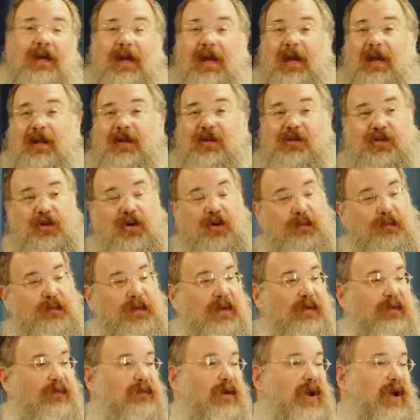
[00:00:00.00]
and he showed me
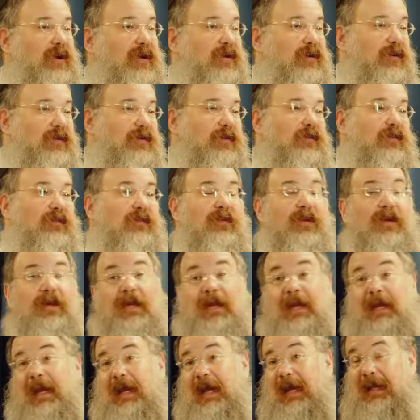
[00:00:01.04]
his records,
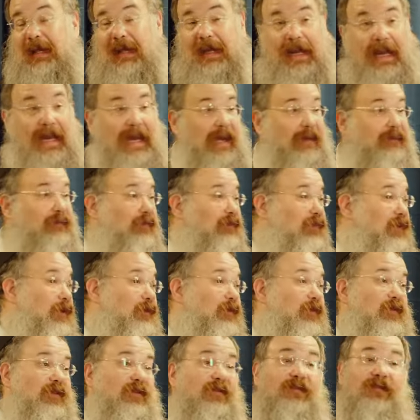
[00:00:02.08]
and like half of
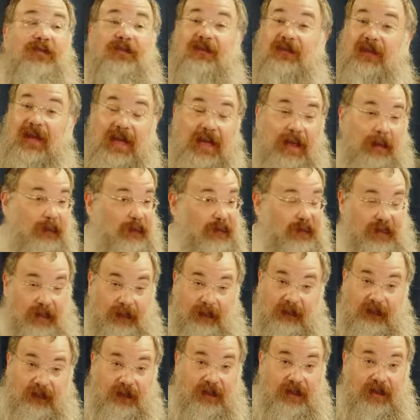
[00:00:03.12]
them are the same
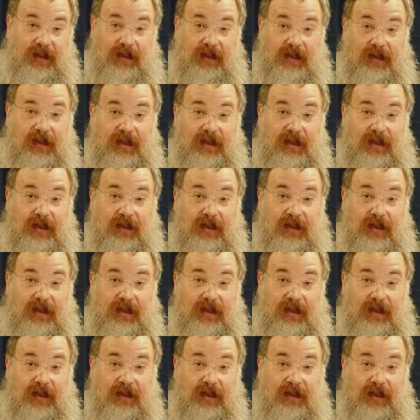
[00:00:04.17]
symphony.